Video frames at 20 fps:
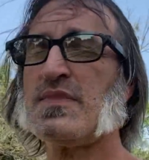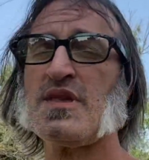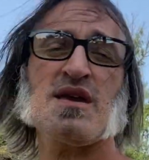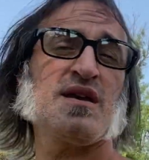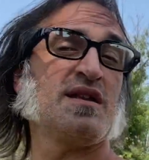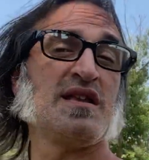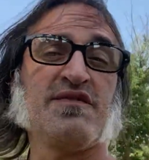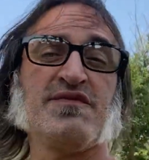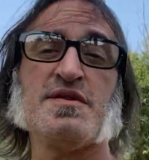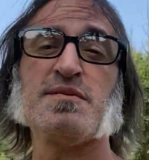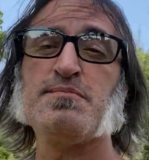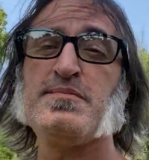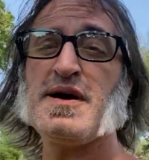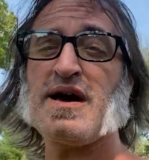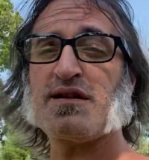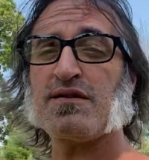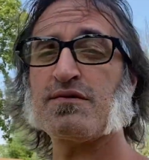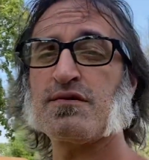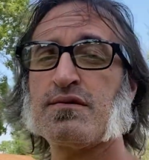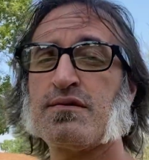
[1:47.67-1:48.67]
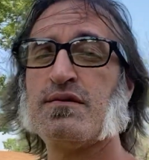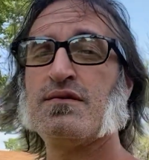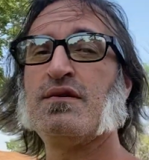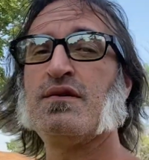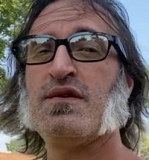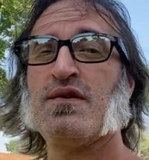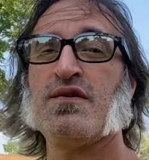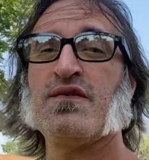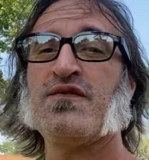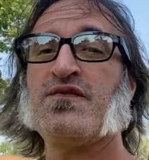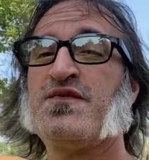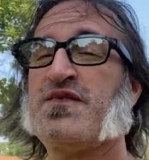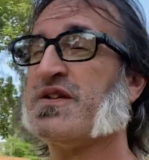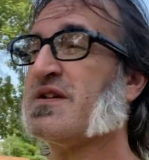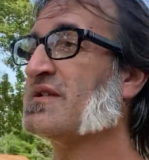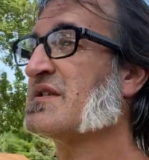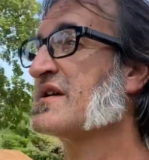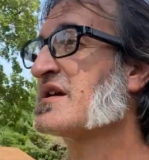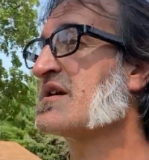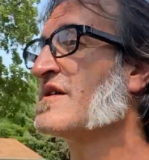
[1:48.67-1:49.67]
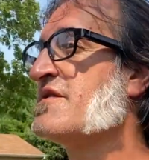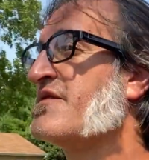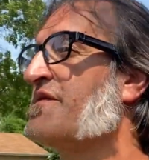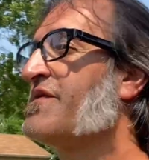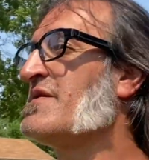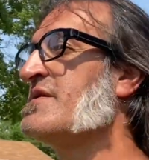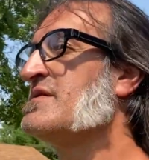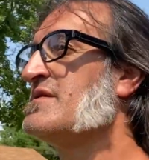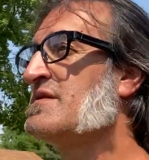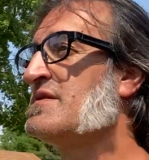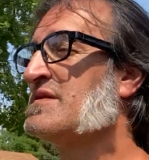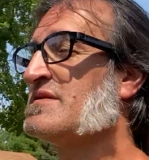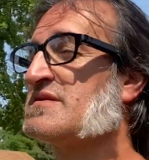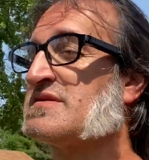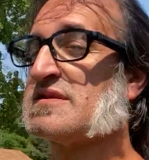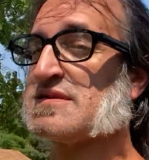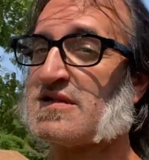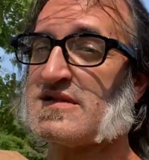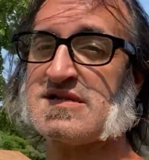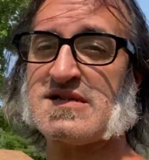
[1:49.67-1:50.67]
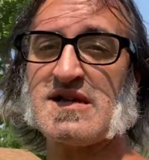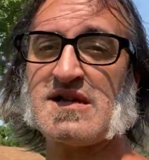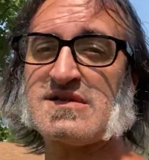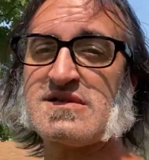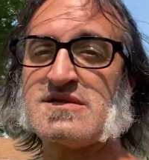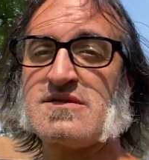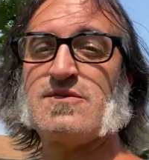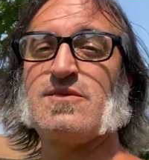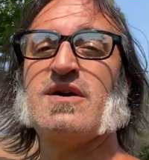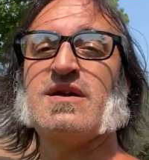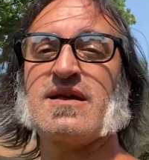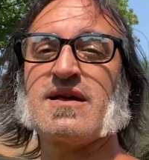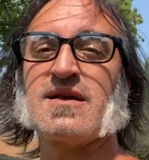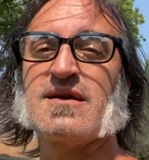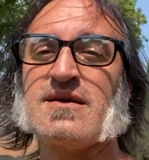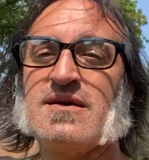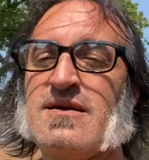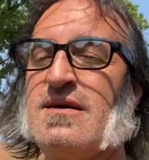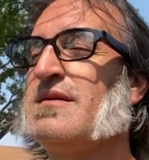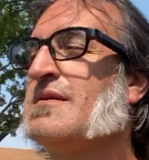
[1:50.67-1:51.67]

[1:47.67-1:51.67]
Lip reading: an even better feeling of success and winning